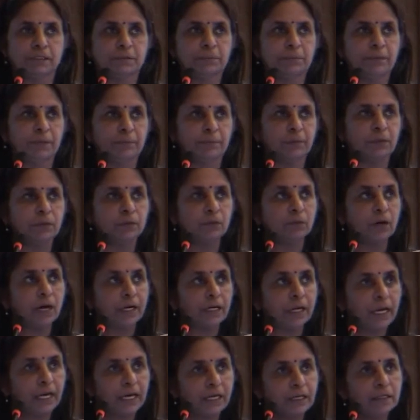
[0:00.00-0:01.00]
People who are
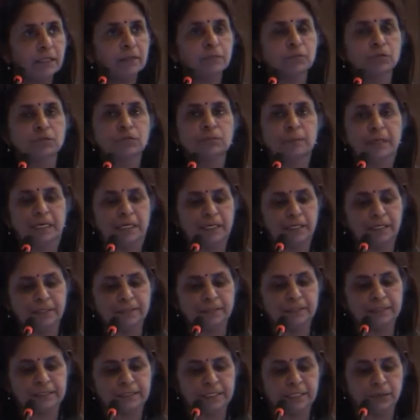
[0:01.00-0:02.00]
in the municipalities are
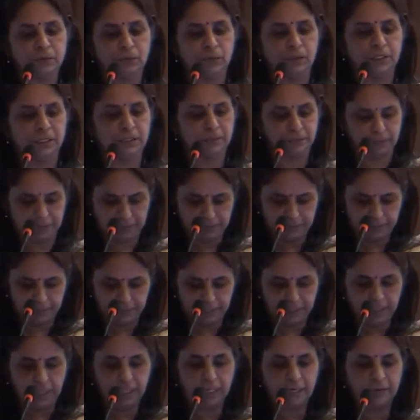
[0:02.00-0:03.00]
stakeholders,
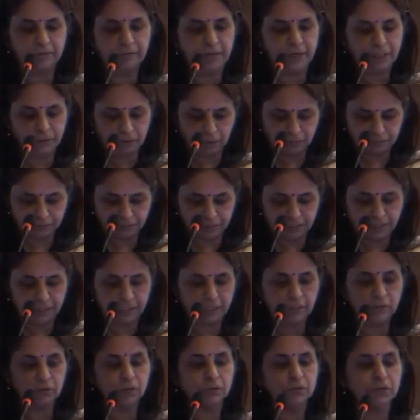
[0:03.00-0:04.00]
and very often they
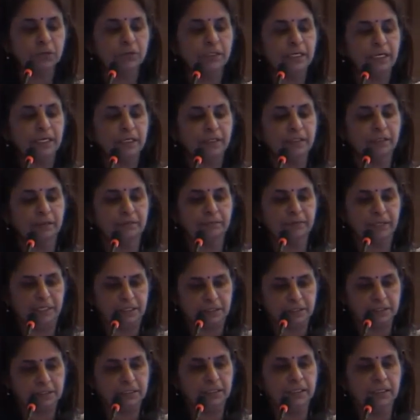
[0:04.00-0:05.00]
also take the
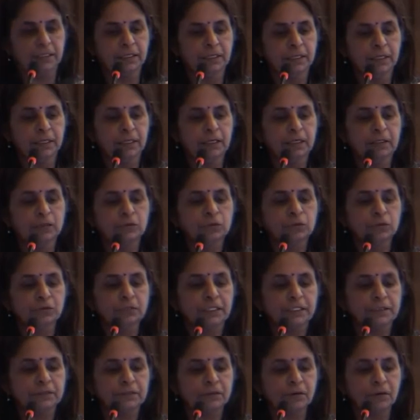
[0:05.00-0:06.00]
waste. So
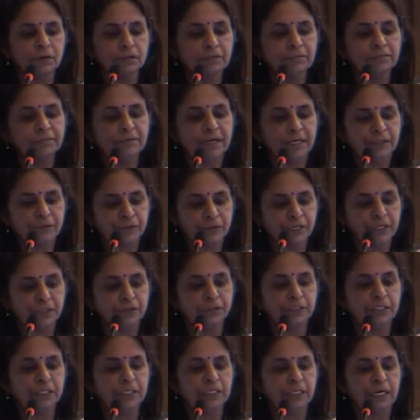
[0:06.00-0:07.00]
there's a lot of
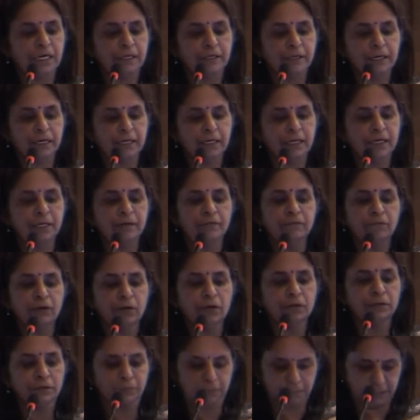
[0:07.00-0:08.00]
education and training
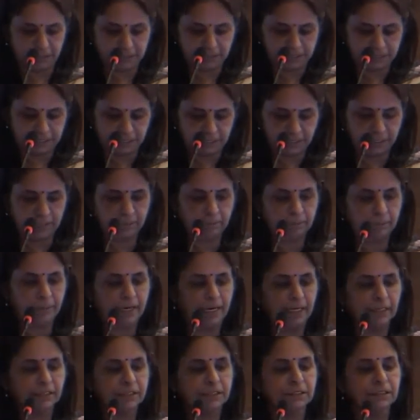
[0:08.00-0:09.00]
involved. You can see the
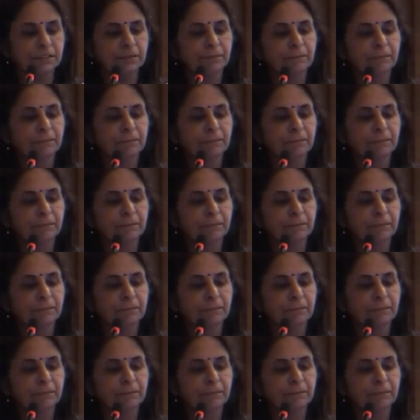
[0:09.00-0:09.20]
impact.